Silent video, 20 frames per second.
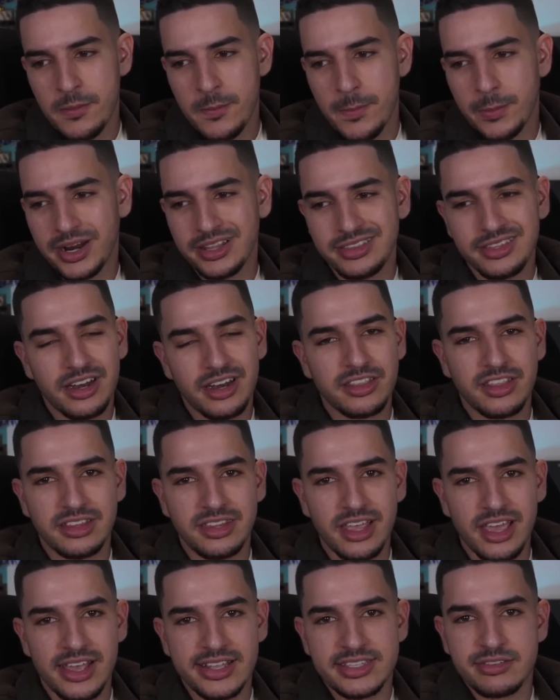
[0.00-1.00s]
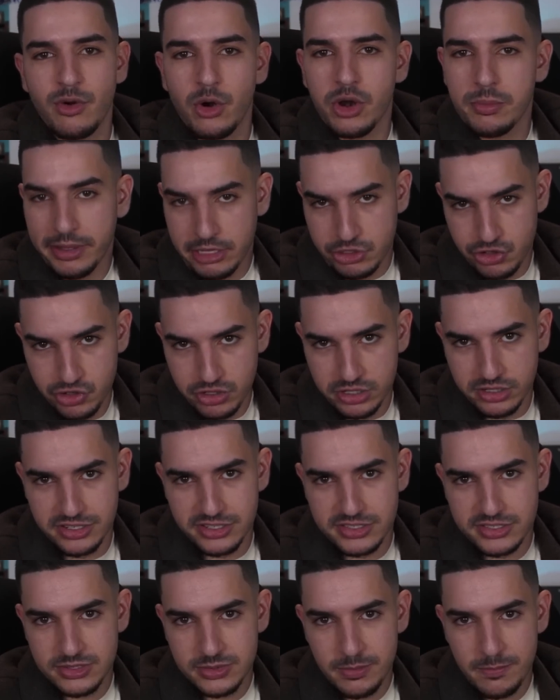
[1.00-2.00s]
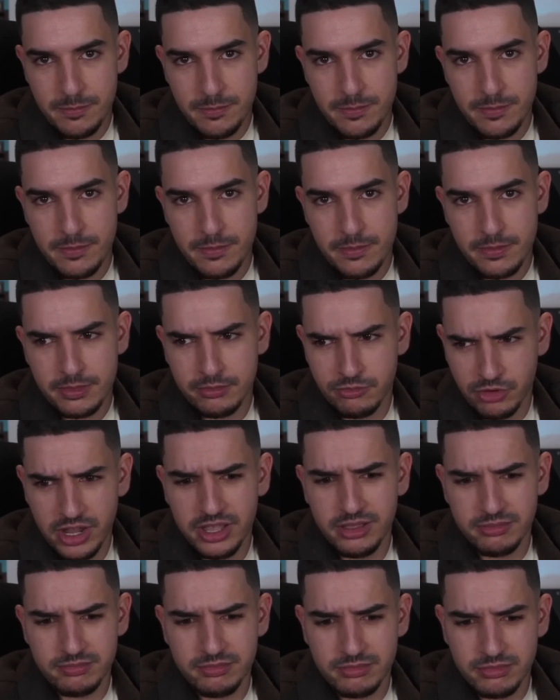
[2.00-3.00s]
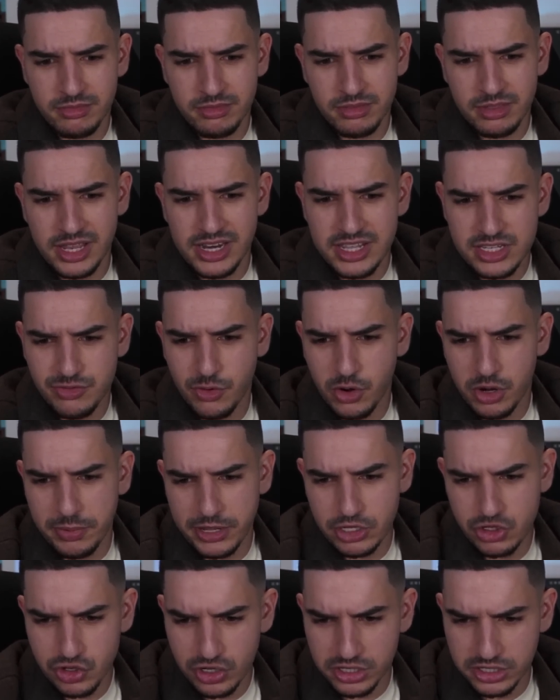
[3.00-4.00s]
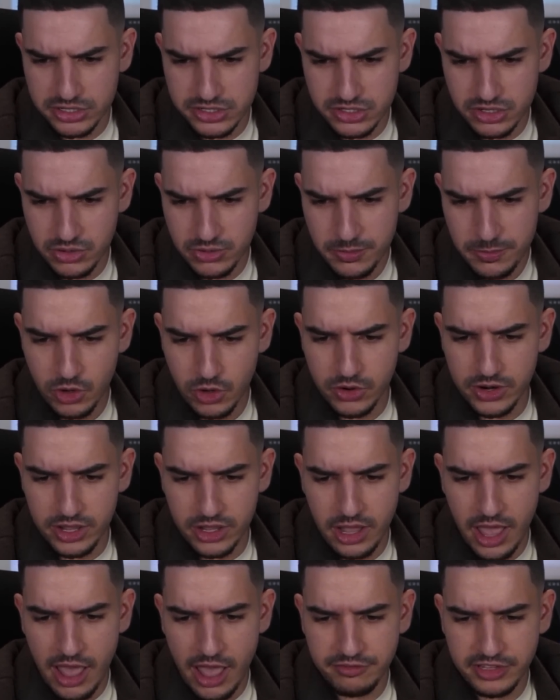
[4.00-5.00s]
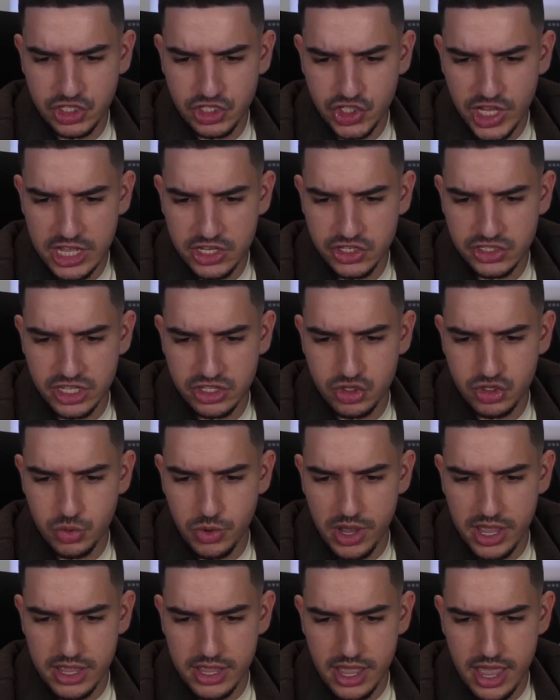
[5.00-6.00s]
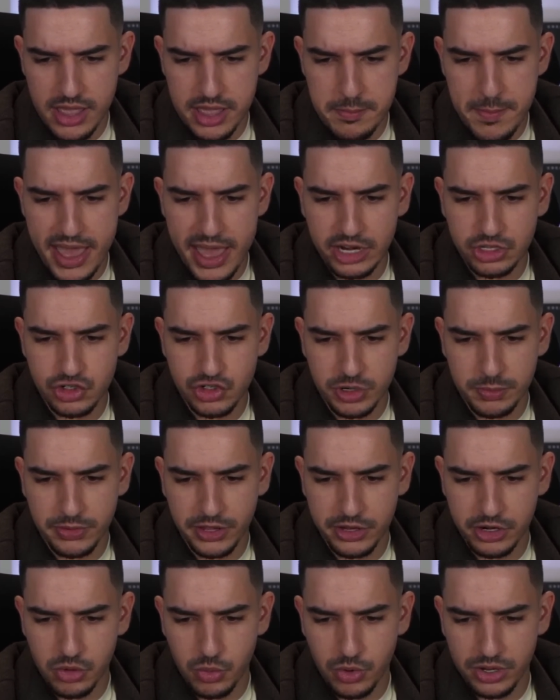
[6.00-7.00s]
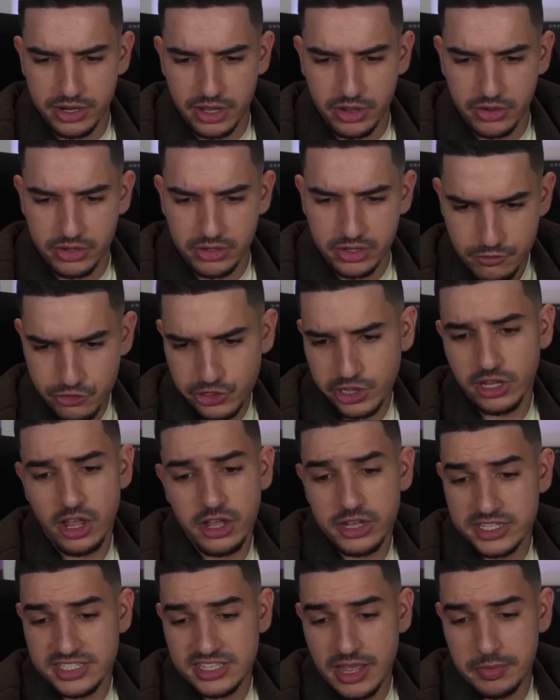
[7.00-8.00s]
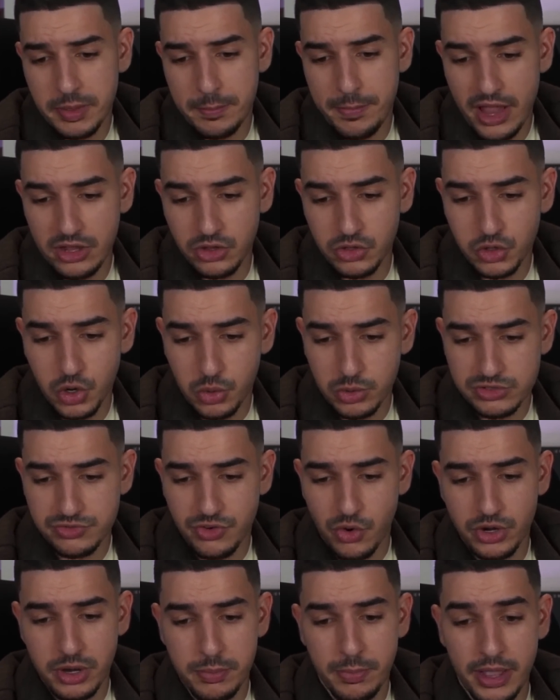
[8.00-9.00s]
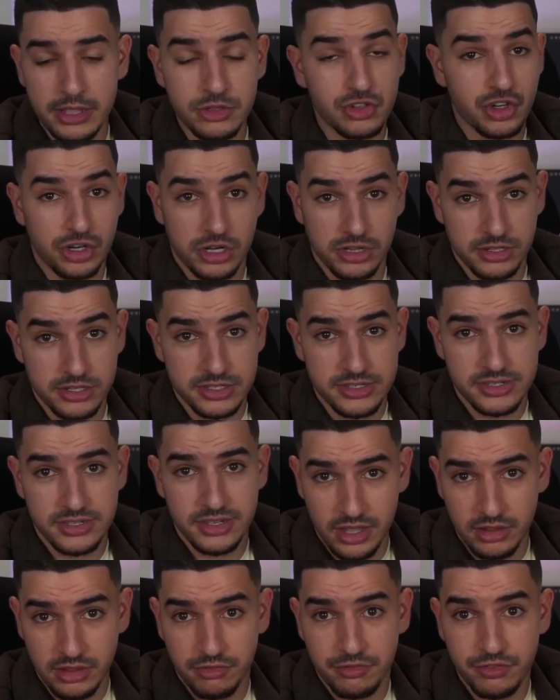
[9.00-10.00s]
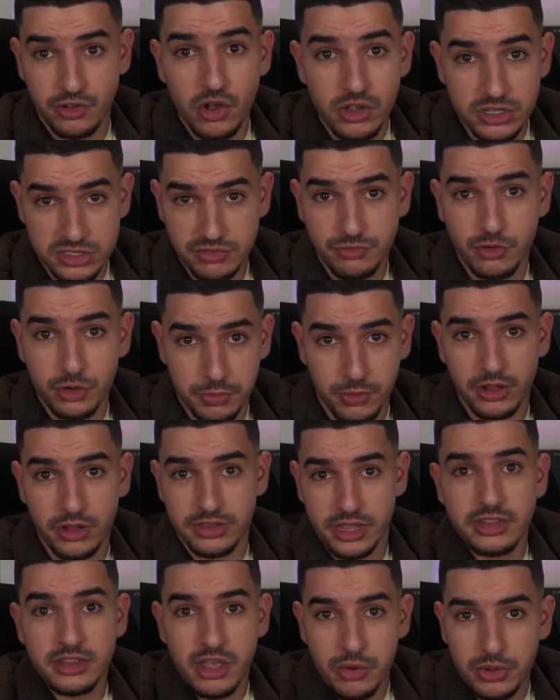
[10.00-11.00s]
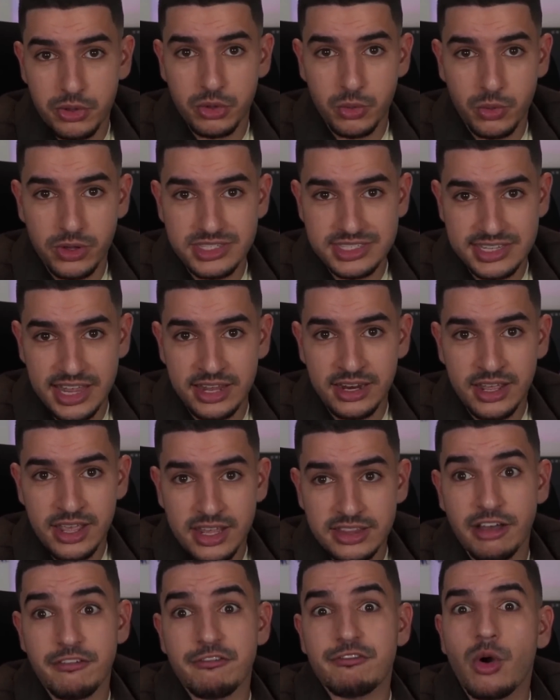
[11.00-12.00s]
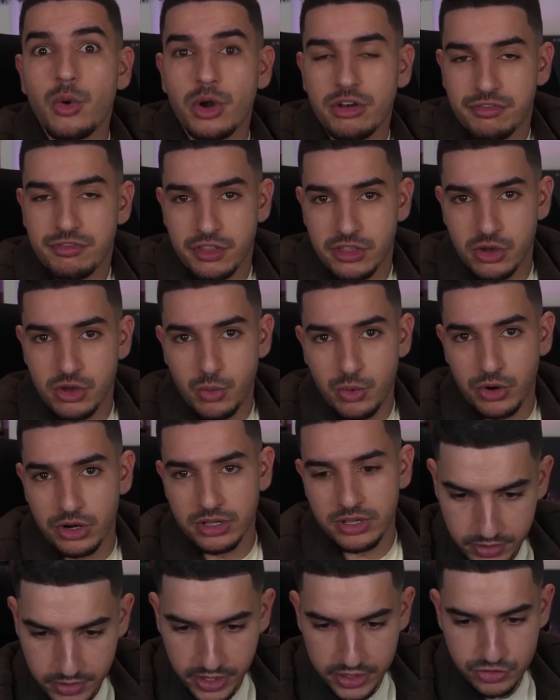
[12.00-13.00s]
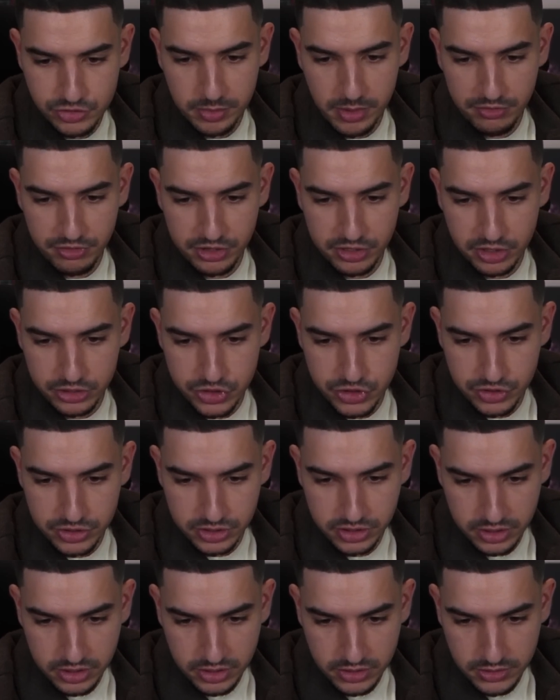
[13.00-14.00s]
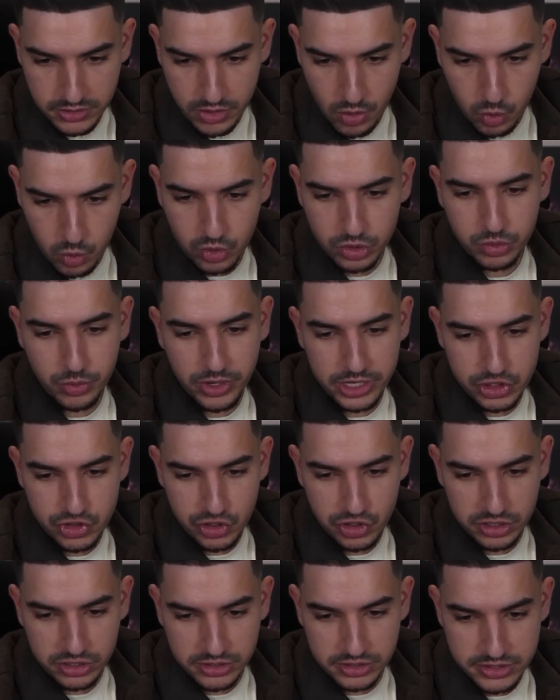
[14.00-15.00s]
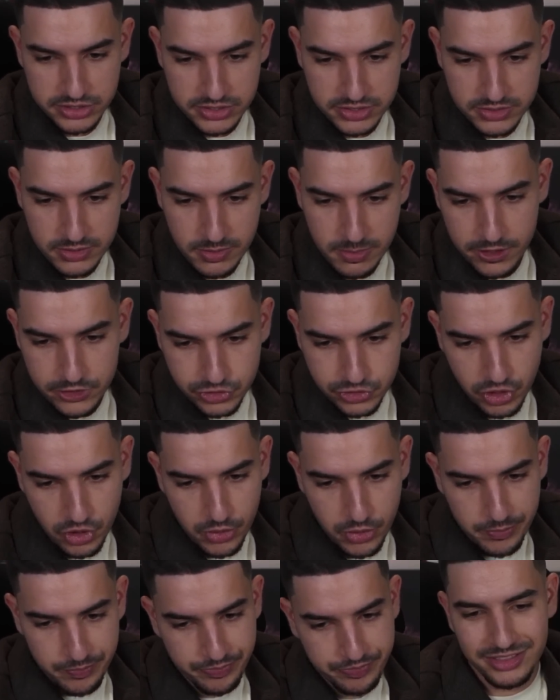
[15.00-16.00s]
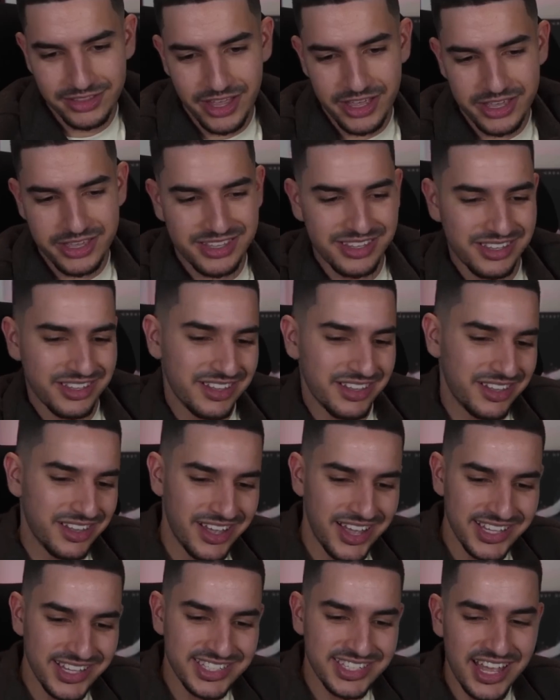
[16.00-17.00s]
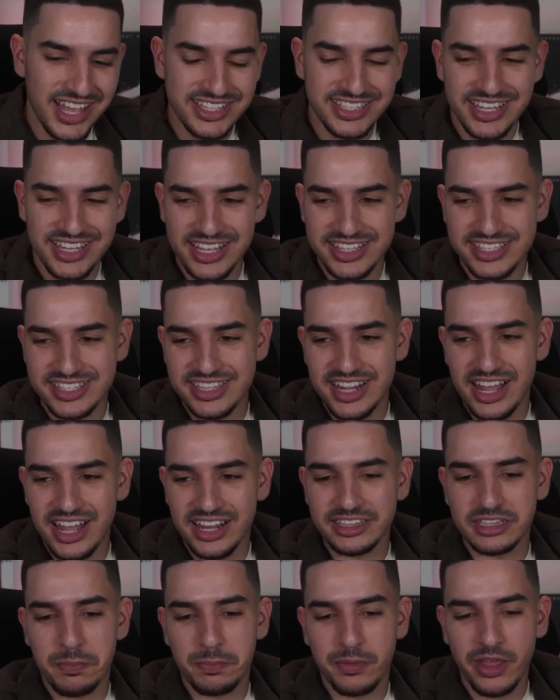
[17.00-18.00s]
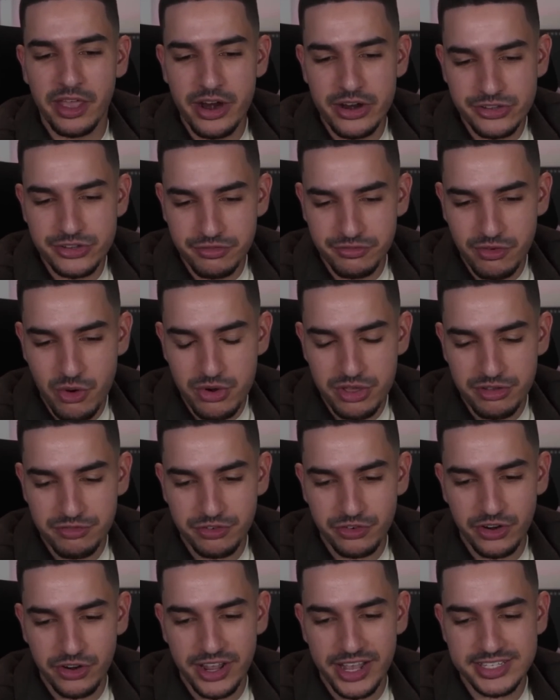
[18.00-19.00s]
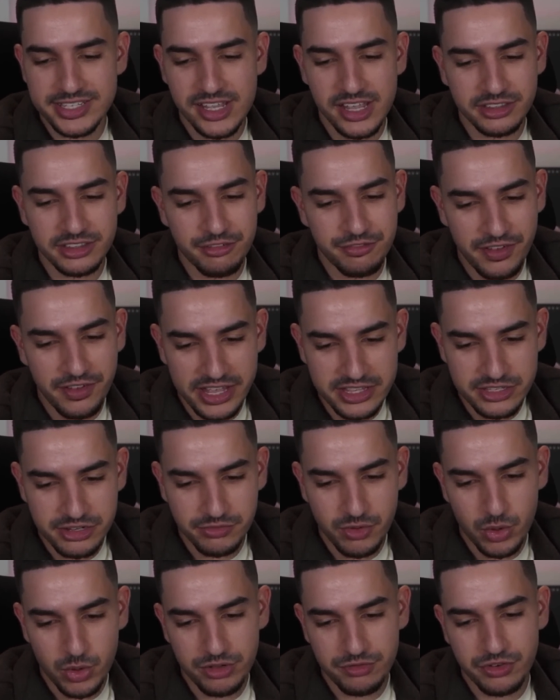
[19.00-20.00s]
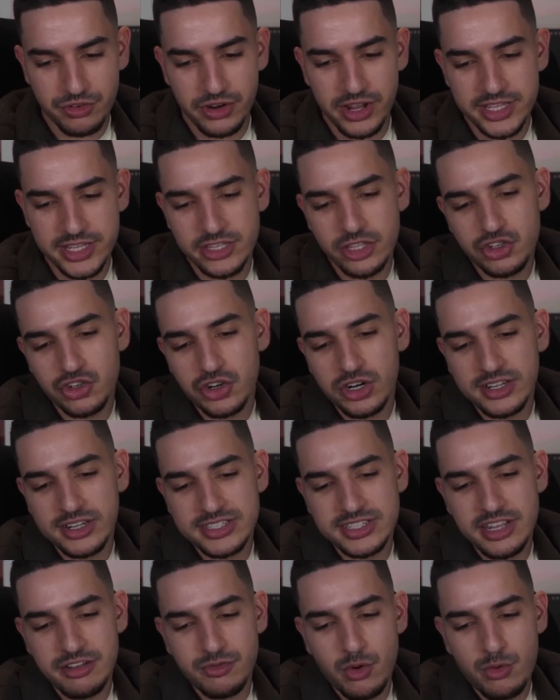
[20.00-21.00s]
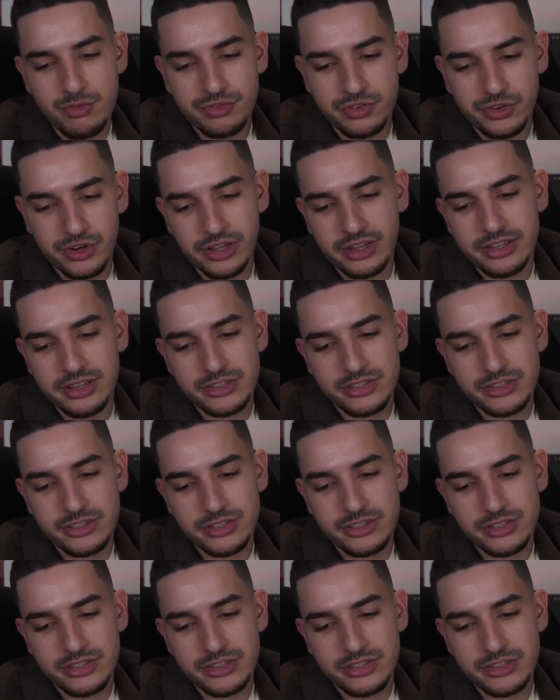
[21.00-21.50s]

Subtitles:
But at the end of the day, it's voted by journalists, right? It is voted by journalists, no? Or have they changed it to a manager and player one now? For the longest time, the Ballon d'Or was voted by journalists. France Football, they were the ones that voted for the award. Yes, from every country. Worldwide journalists. So, like... It's not like the players are voting for it. It's not like the fans are voting for it. It's the journalists that vote for it.